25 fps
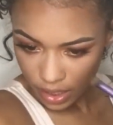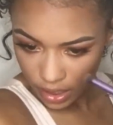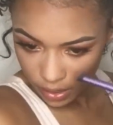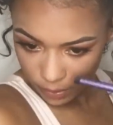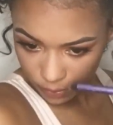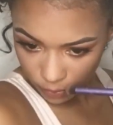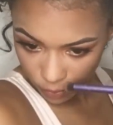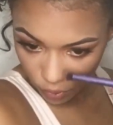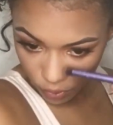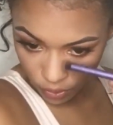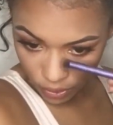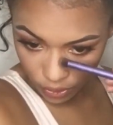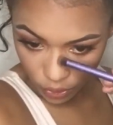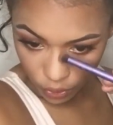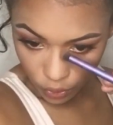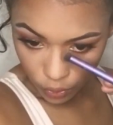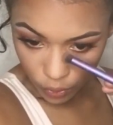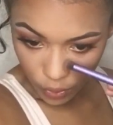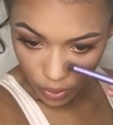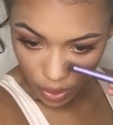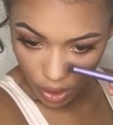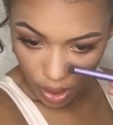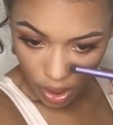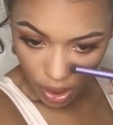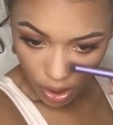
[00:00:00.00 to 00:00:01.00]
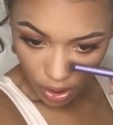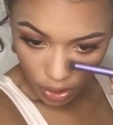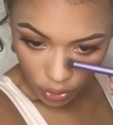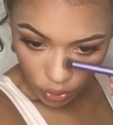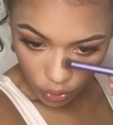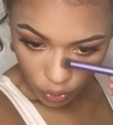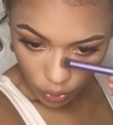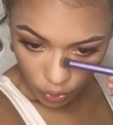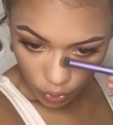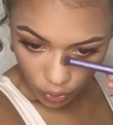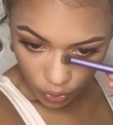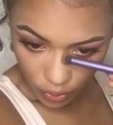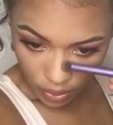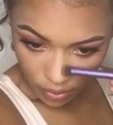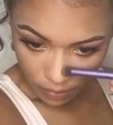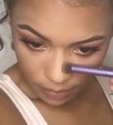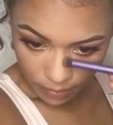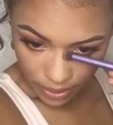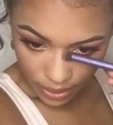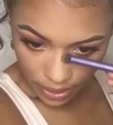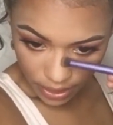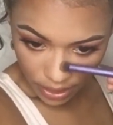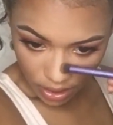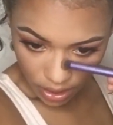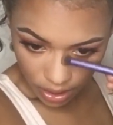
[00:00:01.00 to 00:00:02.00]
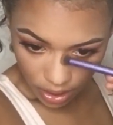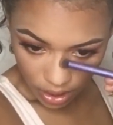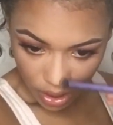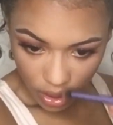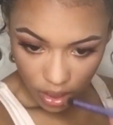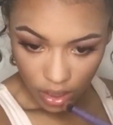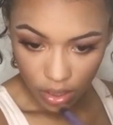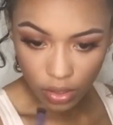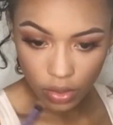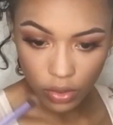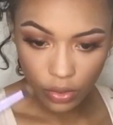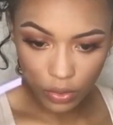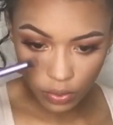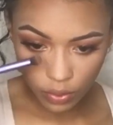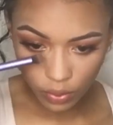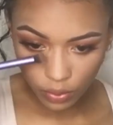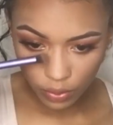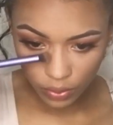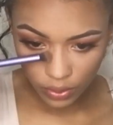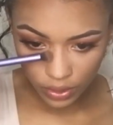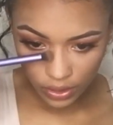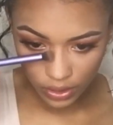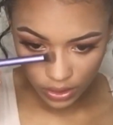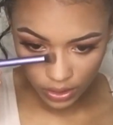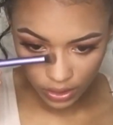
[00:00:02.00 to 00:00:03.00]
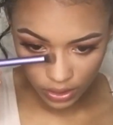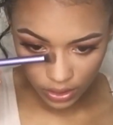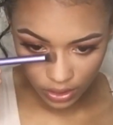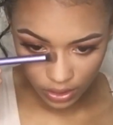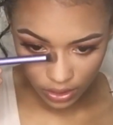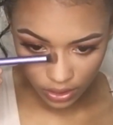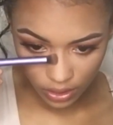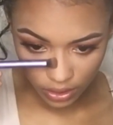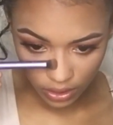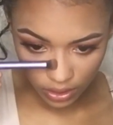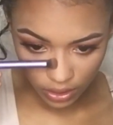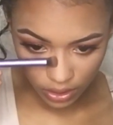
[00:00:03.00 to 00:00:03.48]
I'm going to contour my nose just a